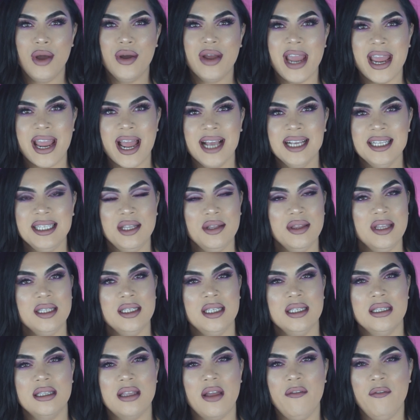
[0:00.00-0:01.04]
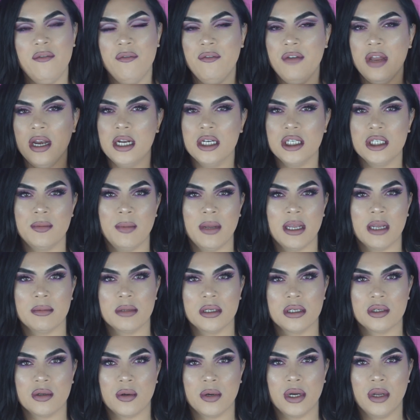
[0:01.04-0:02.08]
Okay guys, so this is the finished makeup
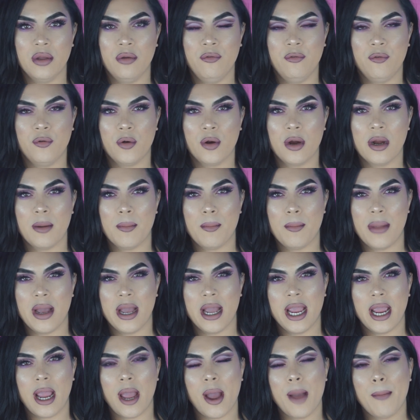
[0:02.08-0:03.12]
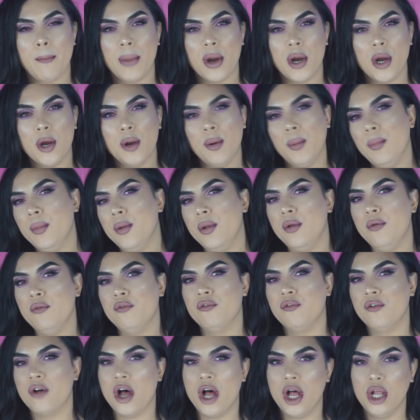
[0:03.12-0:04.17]
tutorial for my purple
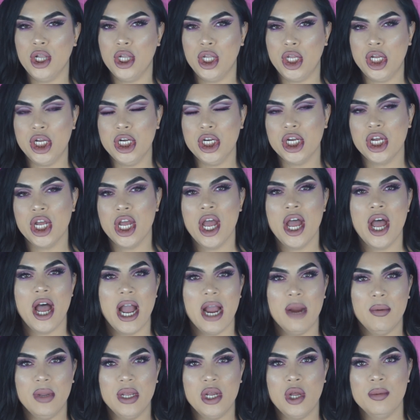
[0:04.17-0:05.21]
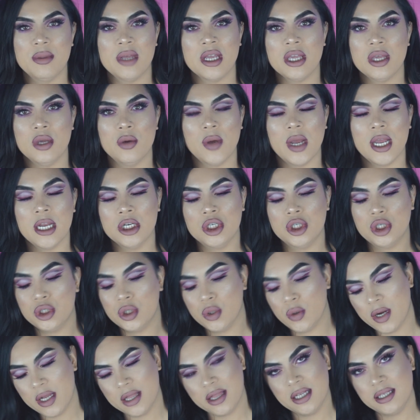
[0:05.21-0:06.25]
fall look. I really hope that you
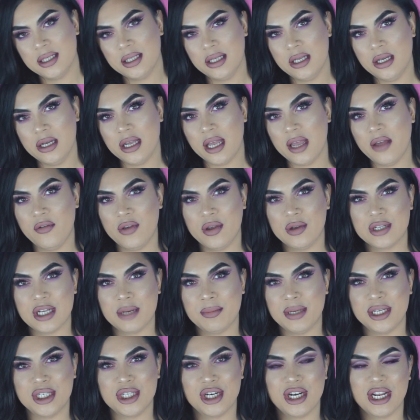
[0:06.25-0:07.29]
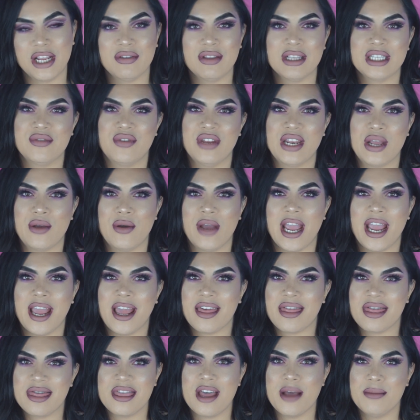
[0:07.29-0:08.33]
enjoyed this look. If you did, be sure to give this video
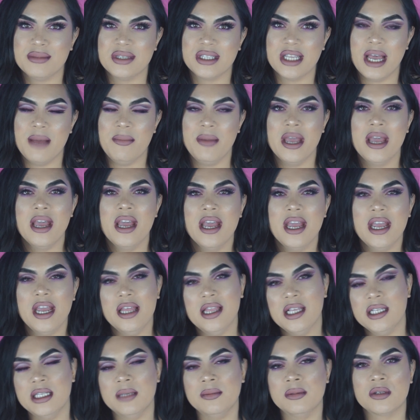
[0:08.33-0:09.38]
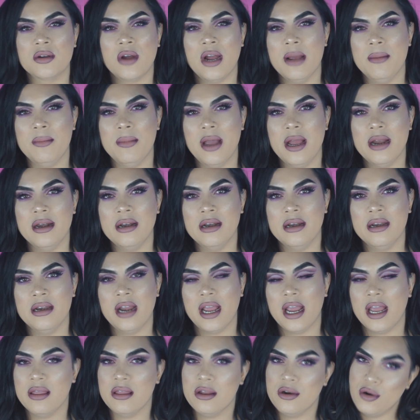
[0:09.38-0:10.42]
a thumbs up, hit the subscribe button
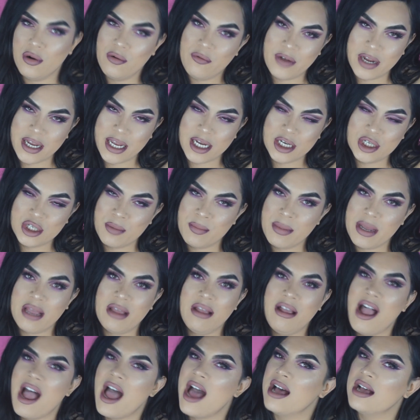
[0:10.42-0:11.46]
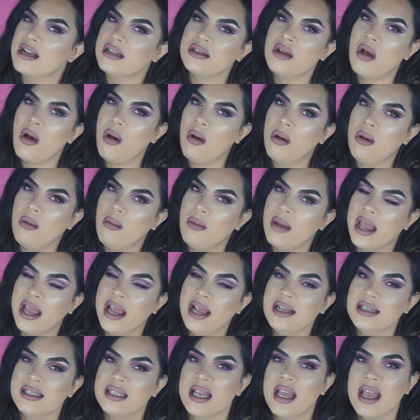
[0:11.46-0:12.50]
and the notification bell as
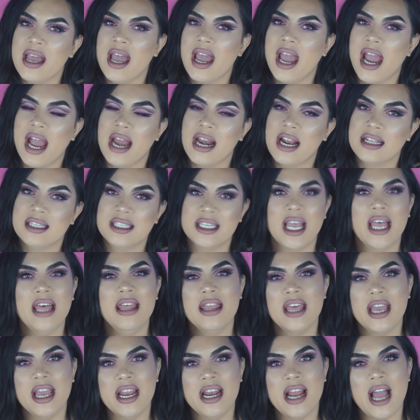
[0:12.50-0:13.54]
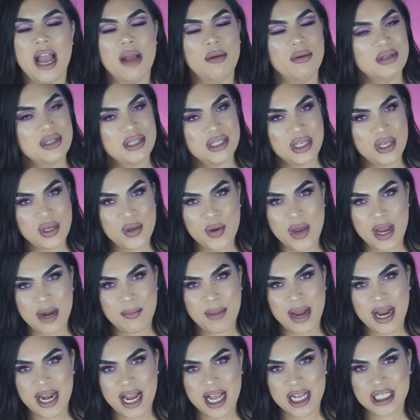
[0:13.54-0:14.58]
always. And until then, I will see you
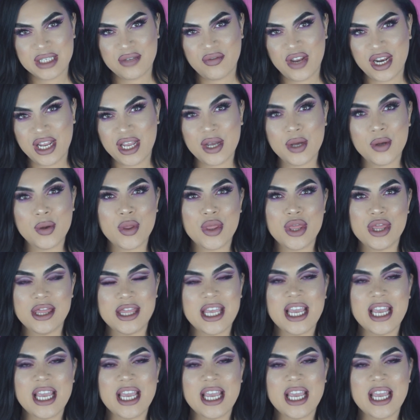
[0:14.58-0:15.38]
in my next video.